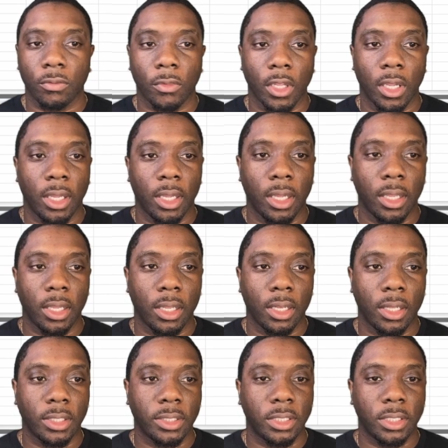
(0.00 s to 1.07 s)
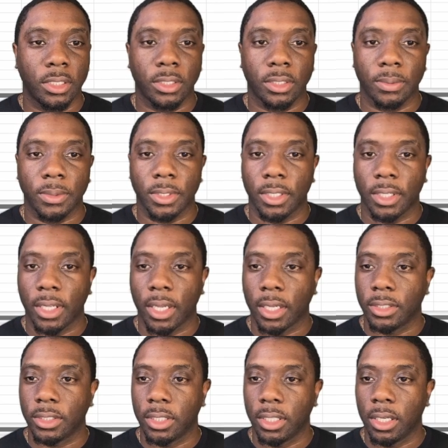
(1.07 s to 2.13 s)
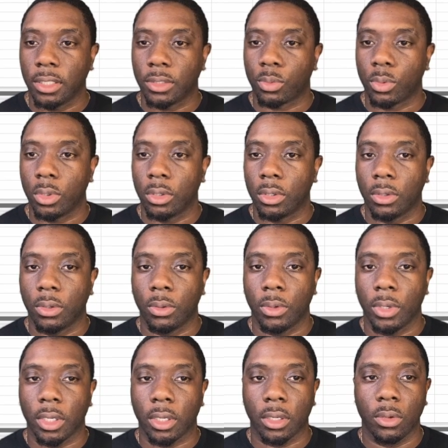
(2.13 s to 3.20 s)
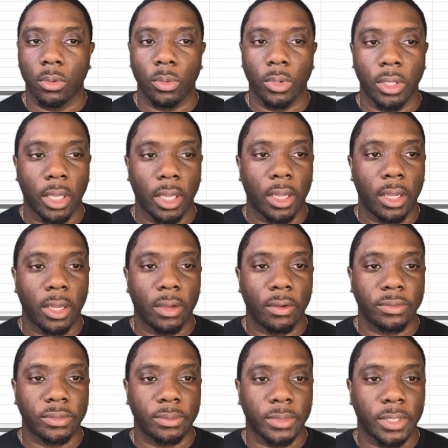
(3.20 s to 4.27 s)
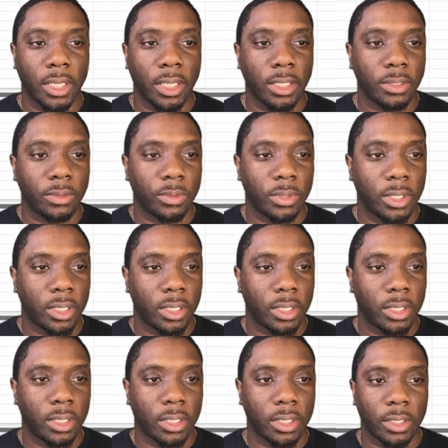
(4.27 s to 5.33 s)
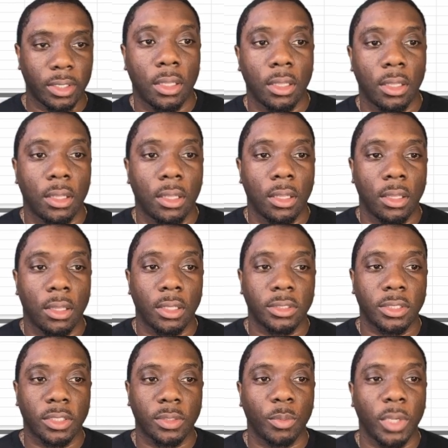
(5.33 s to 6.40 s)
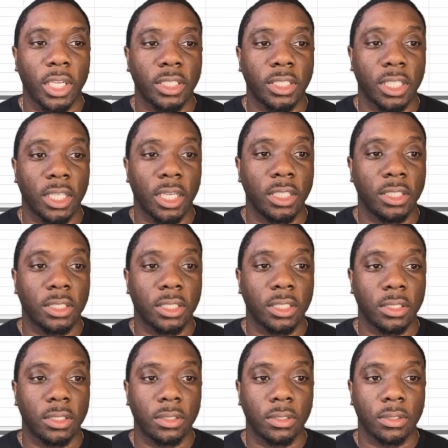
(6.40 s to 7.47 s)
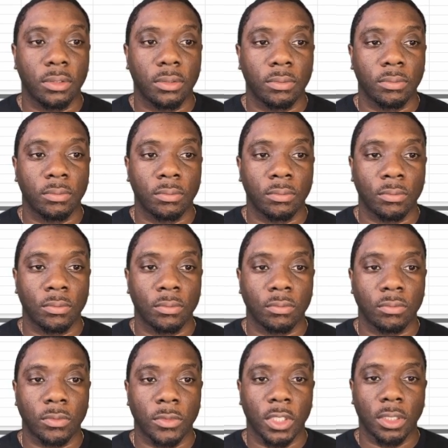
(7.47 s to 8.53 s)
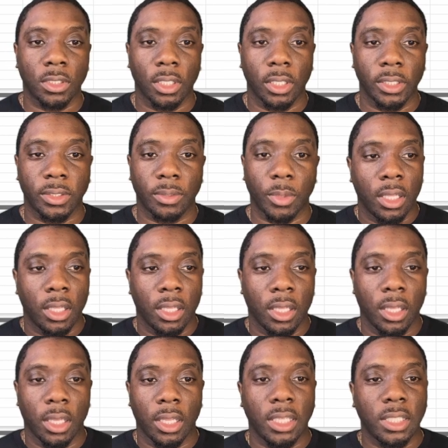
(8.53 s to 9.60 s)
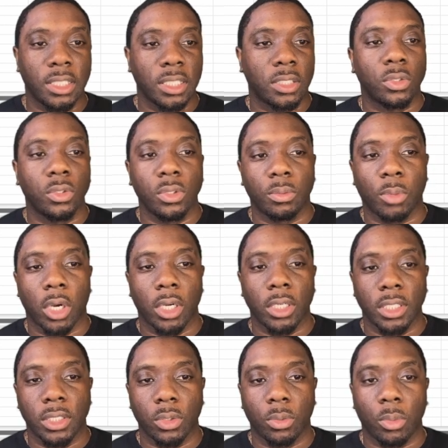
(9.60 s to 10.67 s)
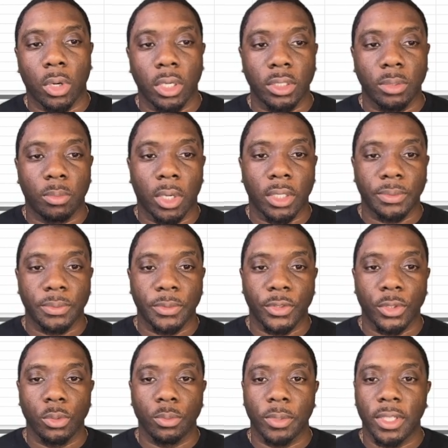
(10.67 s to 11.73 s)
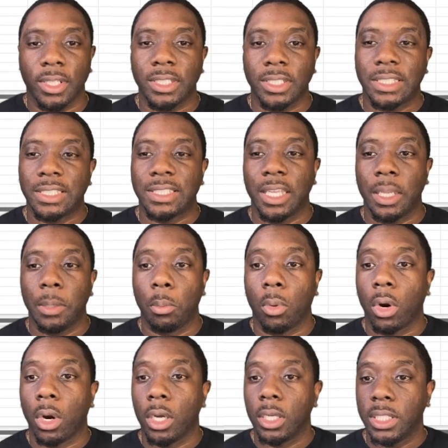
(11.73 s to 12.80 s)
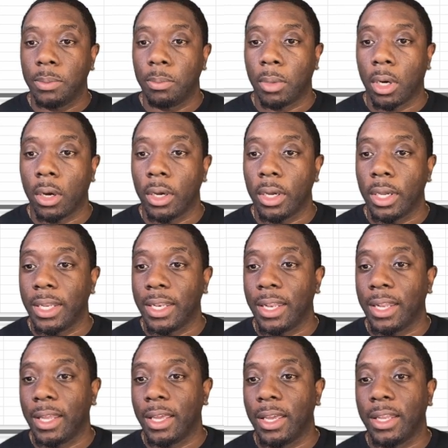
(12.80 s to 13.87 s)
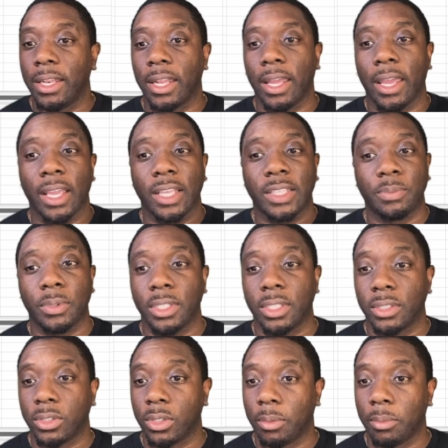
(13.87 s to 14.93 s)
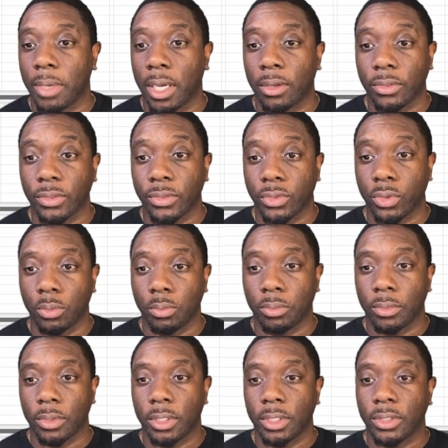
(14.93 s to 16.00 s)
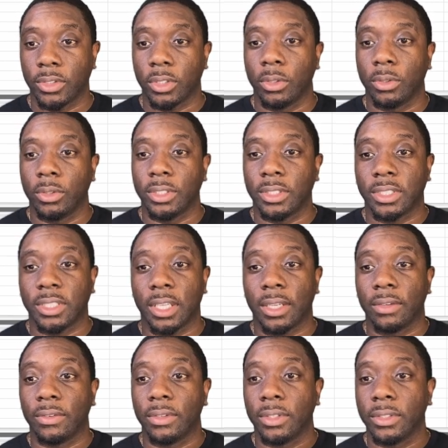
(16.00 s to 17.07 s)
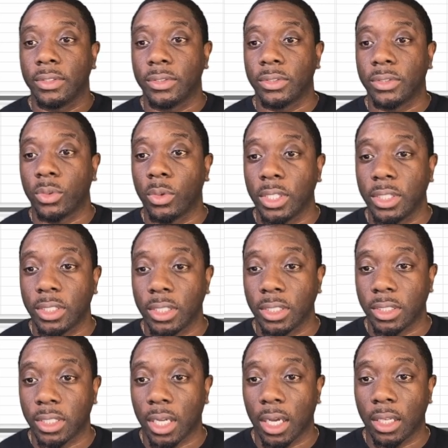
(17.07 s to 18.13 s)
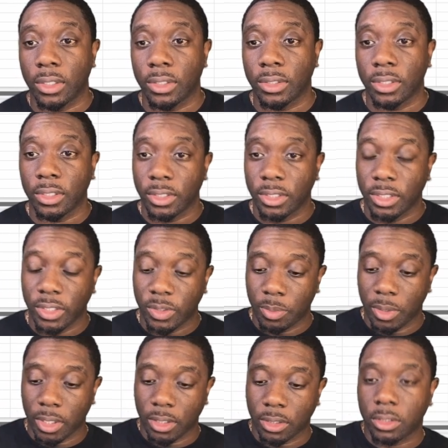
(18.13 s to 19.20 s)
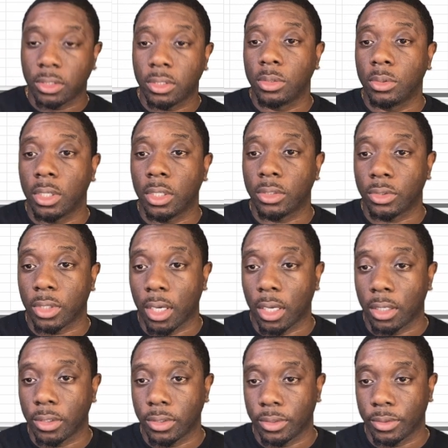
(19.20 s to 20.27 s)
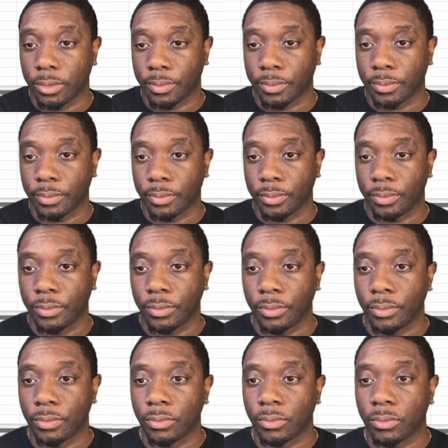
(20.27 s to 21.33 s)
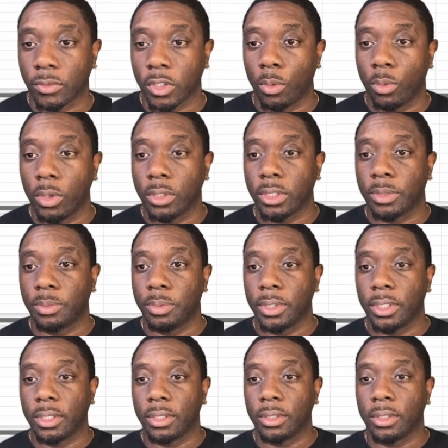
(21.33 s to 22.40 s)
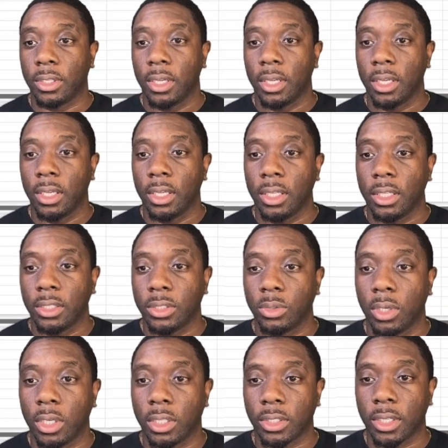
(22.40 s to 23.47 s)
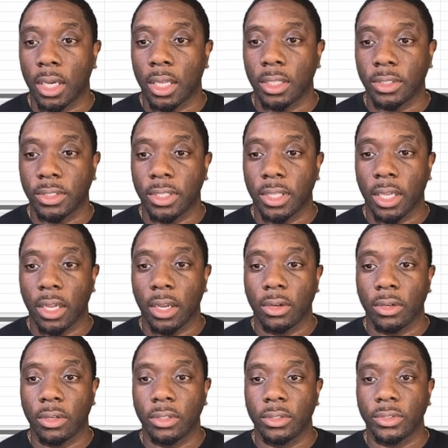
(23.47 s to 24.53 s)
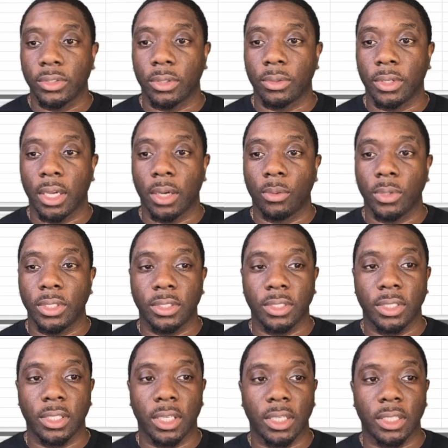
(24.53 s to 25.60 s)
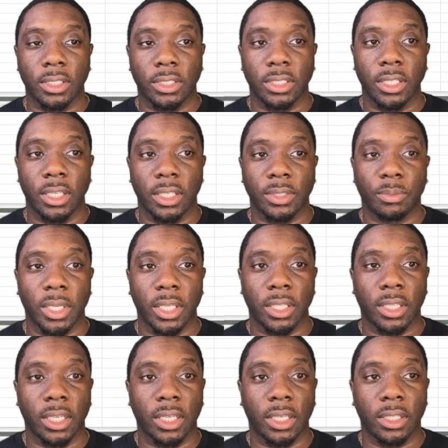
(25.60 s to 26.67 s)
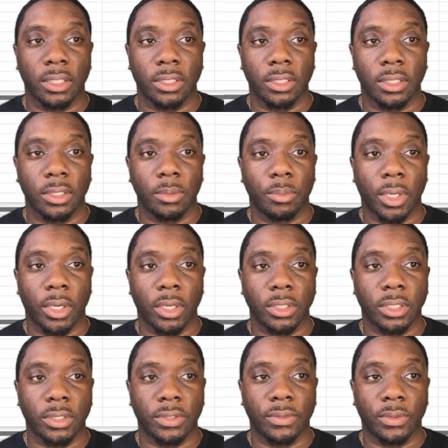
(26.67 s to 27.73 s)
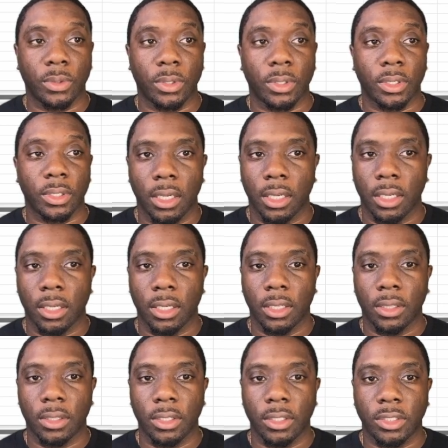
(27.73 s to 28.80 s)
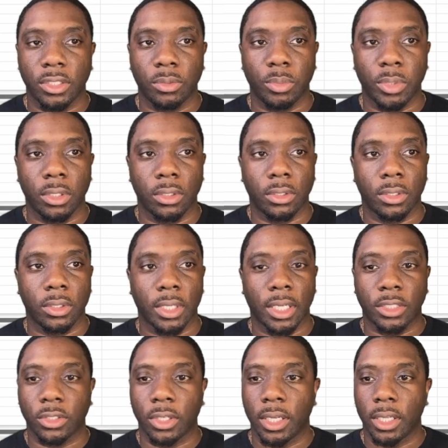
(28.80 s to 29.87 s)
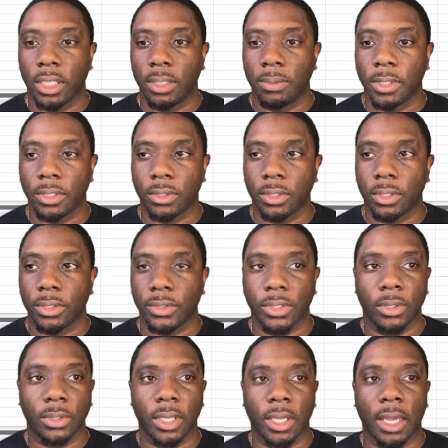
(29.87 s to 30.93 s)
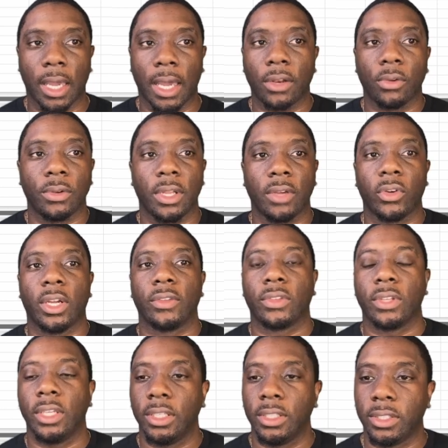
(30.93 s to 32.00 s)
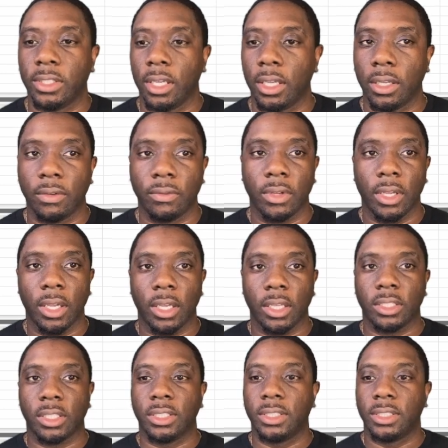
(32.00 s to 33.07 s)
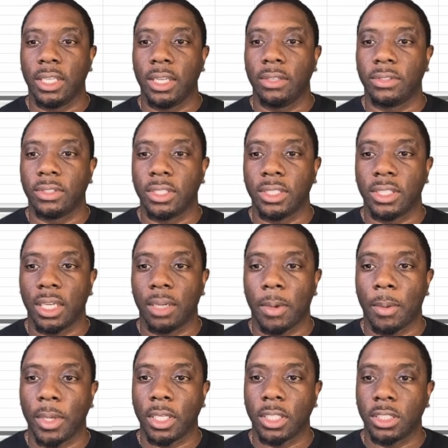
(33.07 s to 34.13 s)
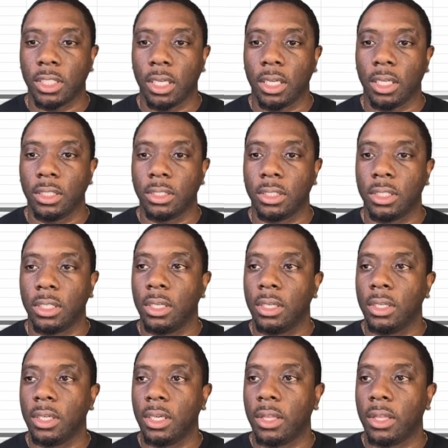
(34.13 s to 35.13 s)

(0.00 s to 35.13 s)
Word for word: and let's see something that I can change real quick. We have some dates. We have, let's just make a change to this customer, and let's just choose Margie. So Margie bought some soup, and let's just say Margie bought an, an exponential amount of soup. So instead of twenty-six dollars, she spent two hundred dollars, and we'll just put two hundred dollars there. So now we see that she has made that purchase for, and this should be on. I try to keep this on so that I don't never have to hit save. It just saves anytime I make a change, and